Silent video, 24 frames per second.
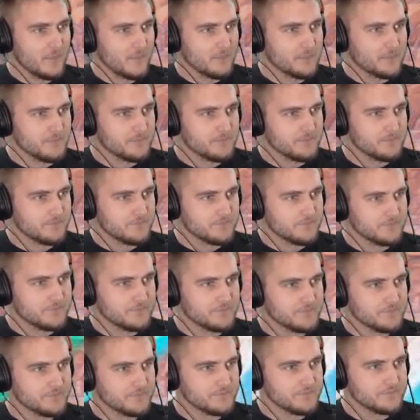
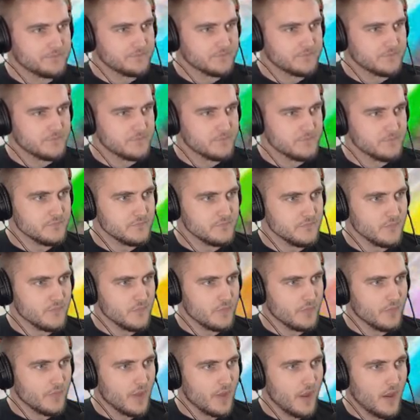
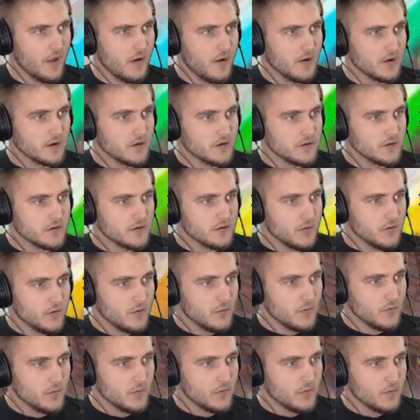
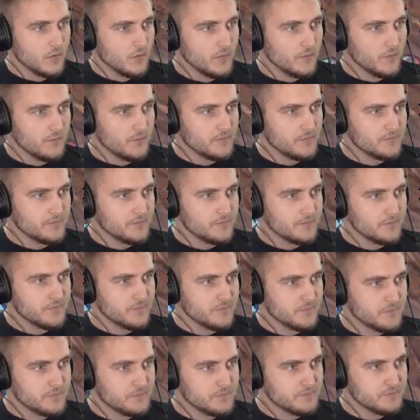
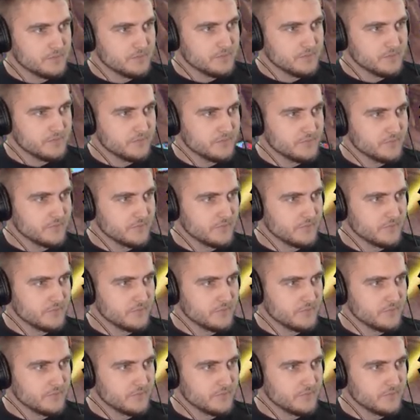No one is speaking in this clip.